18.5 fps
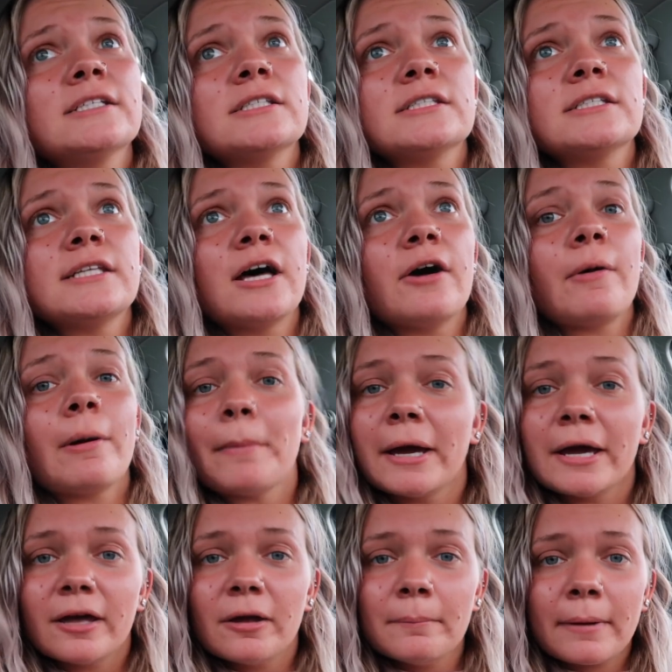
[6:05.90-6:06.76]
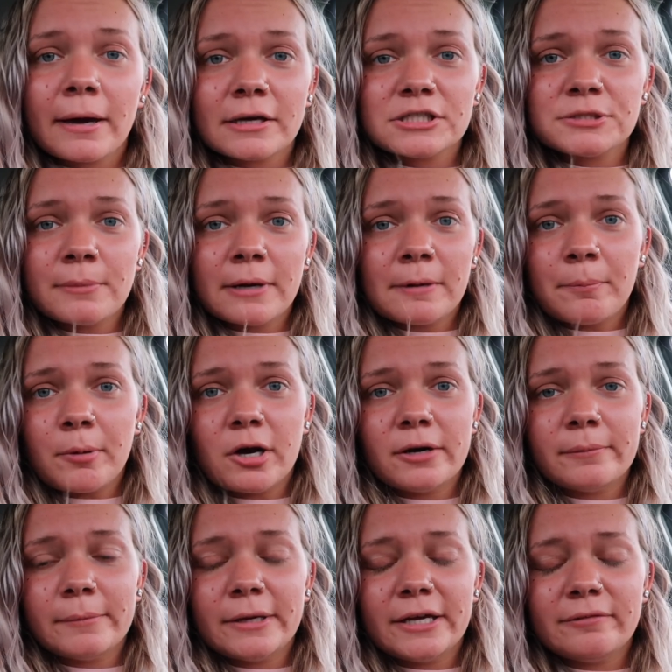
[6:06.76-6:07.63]
So I might come back to my
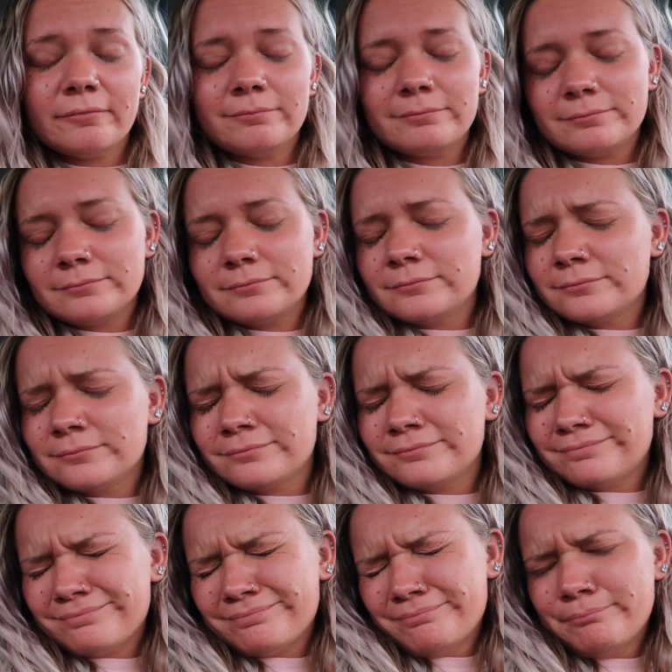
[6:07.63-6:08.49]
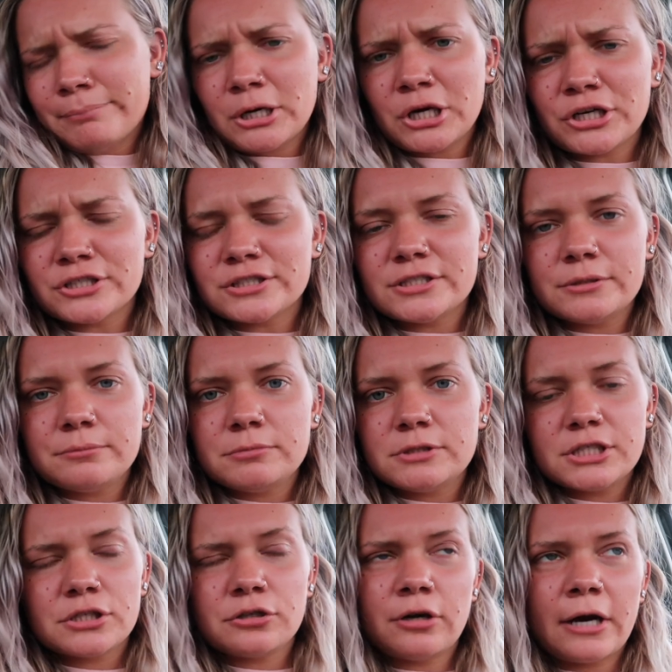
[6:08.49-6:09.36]
apartment burned
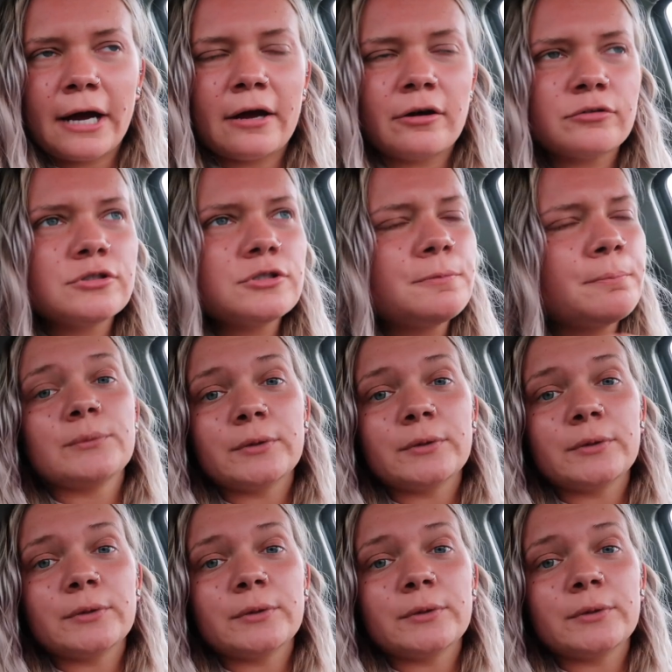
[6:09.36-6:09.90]
to the ground.